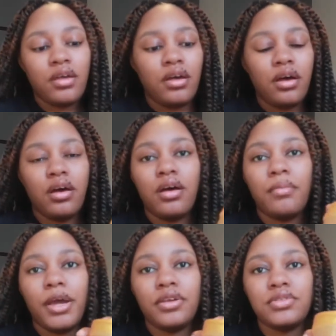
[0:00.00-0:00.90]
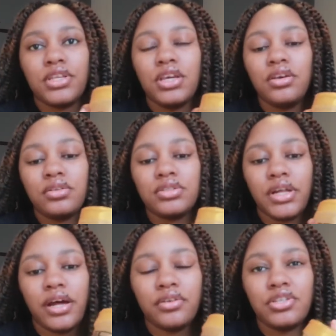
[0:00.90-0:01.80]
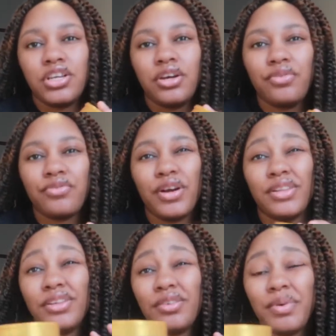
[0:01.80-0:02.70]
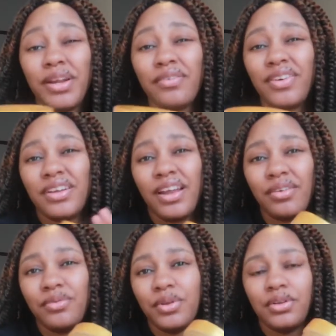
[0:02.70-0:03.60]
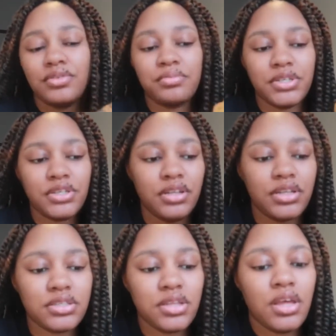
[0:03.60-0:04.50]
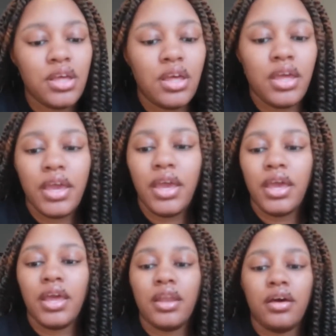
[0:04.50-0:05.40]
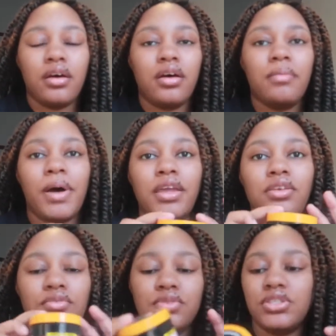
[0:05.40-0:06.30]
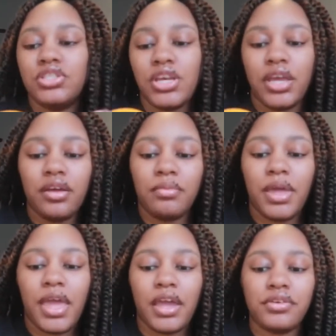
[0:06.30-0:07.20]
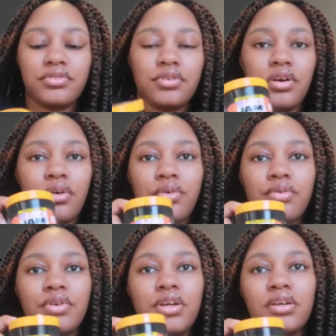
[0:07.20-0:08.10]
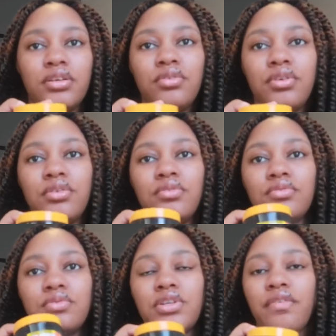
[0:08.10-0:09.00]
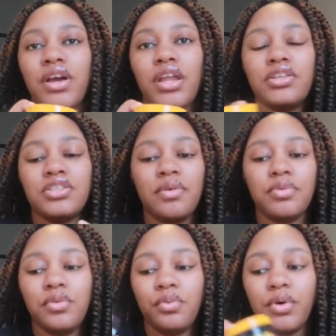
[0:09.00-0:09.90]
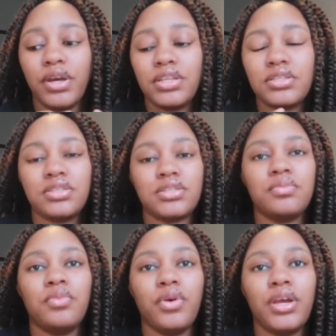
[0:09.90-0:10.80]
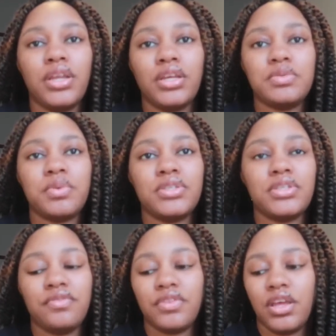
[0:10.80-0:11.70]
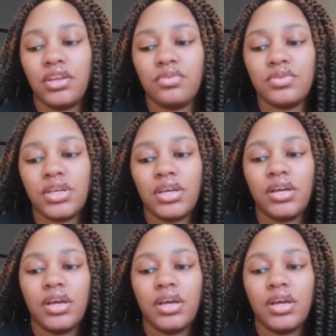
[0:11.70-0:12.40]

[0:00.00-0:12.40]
I used Eco Styler gel for a little bit of it. I didn't really use much of this. And I used Jam Extra Hold. You can use whichever kind of jam you want. This is just more inexpensive than using